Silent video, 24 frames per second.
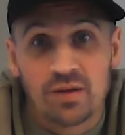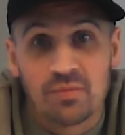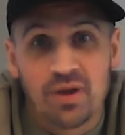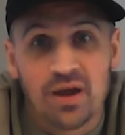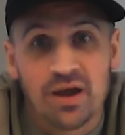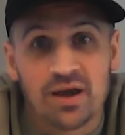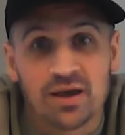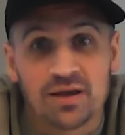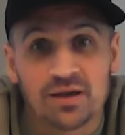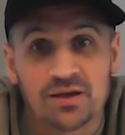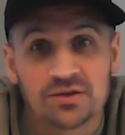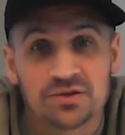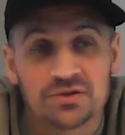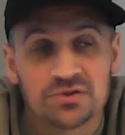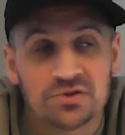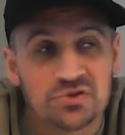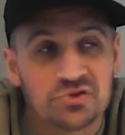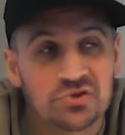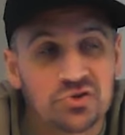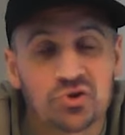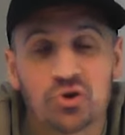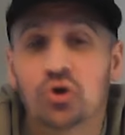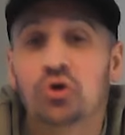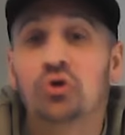I'm like,
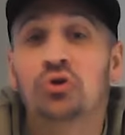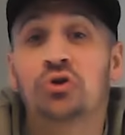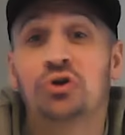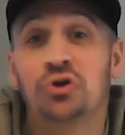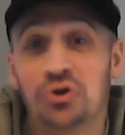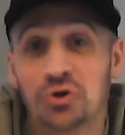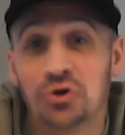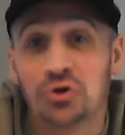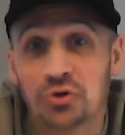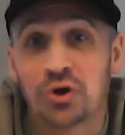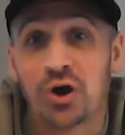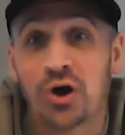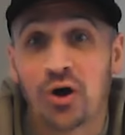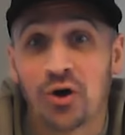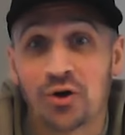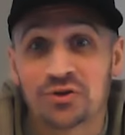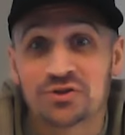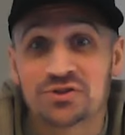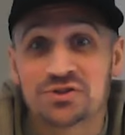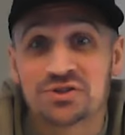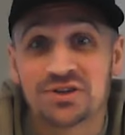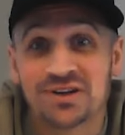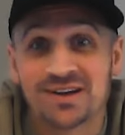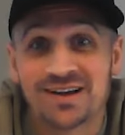screw you,
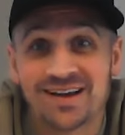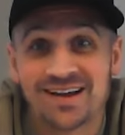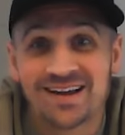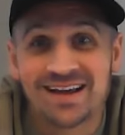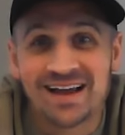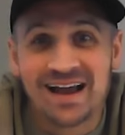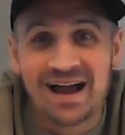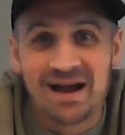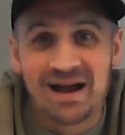coach.